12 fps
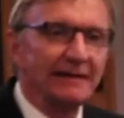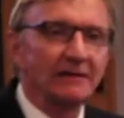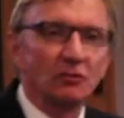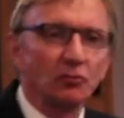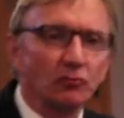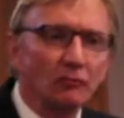an
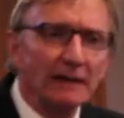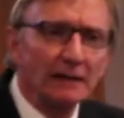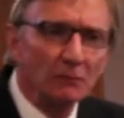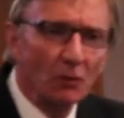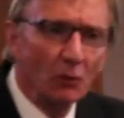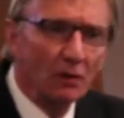
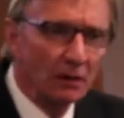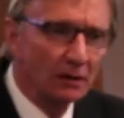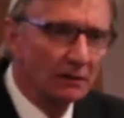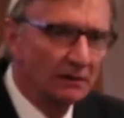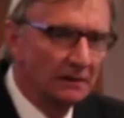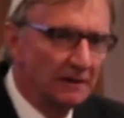incredible work,
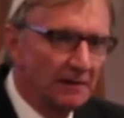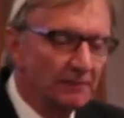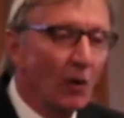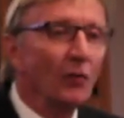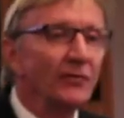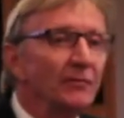
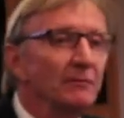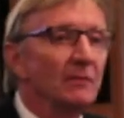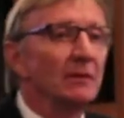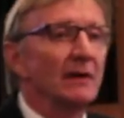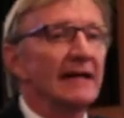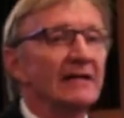
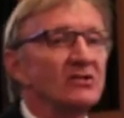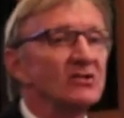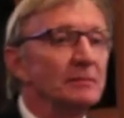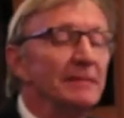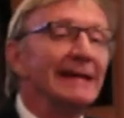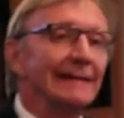both
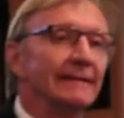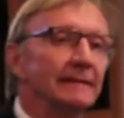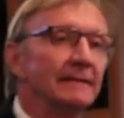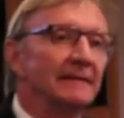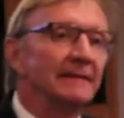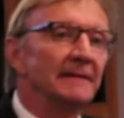aged men.